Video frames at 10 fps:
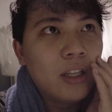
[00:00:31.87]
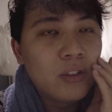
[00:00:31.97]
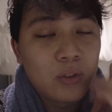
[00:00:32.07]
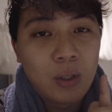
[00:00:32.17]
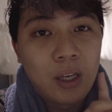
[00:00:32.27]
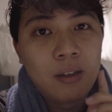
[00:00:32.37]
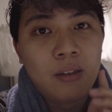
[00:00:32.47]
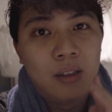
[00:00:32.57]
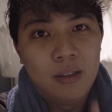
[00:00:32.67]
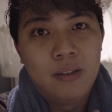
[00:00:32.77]

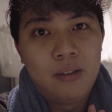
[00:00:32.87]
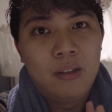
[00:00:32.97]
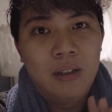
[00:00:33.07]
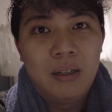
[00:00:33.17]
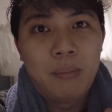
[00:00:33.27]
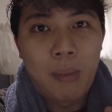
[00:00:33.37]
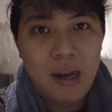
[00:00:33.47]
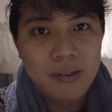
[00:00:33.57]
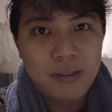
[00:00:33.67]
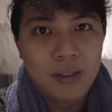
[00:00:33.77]
Suyen is a
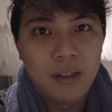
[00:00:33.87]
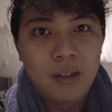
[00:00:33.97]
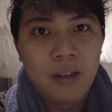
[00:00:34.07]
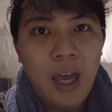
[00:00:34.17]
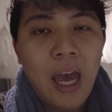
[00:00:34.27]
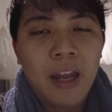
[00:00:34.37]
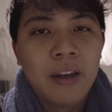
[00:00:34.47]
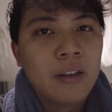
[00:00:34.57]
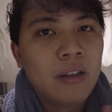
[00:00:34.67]
master at